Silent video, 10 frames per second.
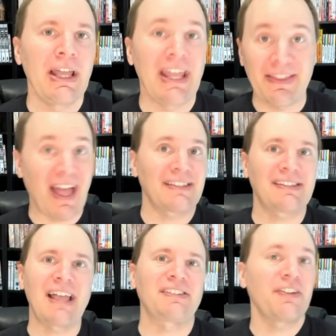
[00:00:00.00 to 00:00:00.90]
in that
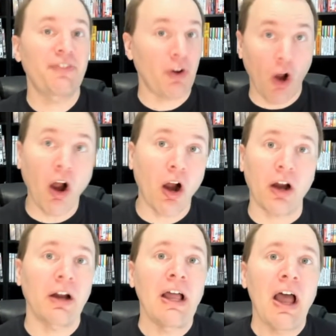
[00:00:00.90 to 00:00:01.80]
sense, and if there
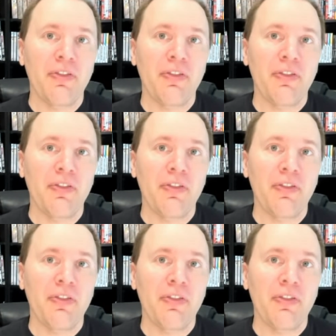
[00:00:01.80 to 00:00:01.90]
are,